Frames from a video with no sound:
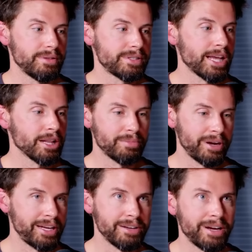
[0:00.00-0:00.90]

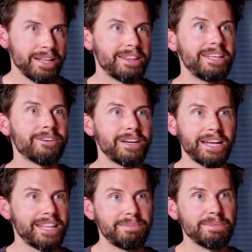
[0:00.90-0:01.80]
celebrated, right? In theory,
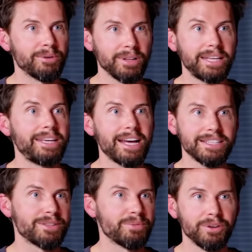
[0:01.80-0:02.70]
I think people are like,
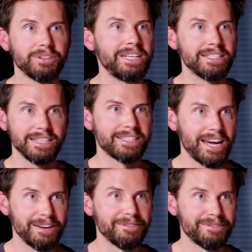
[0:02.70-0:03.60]
yes, the world needs this
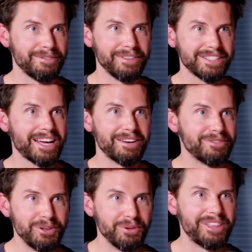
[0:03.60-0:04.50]
kind of this kind of
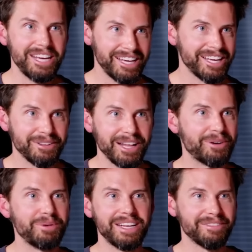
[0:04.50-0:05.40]
new thing.
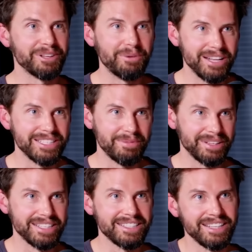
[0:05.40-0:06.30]
Like, we definitely want something
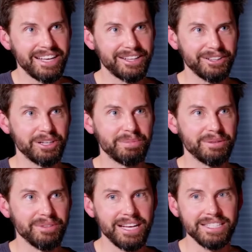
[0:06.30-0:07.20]
that's like a little
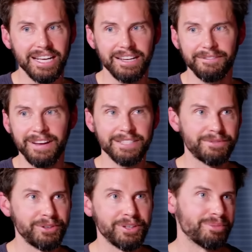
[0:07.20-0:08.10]
bit less like fast
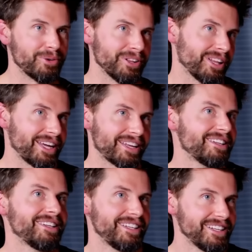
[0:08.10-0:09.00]
food and more like,
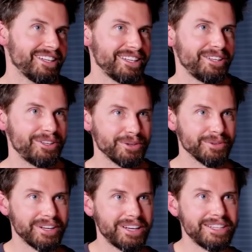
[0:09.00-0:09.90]
you
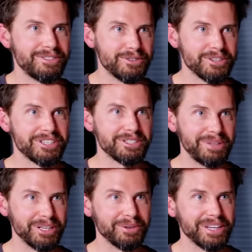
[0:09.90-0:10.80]
know, a nice nutritious
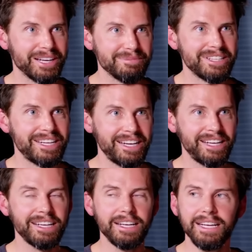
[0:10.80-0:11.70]
meal when it comes to
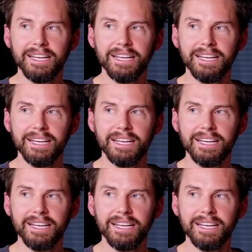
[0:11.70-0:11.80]
dating.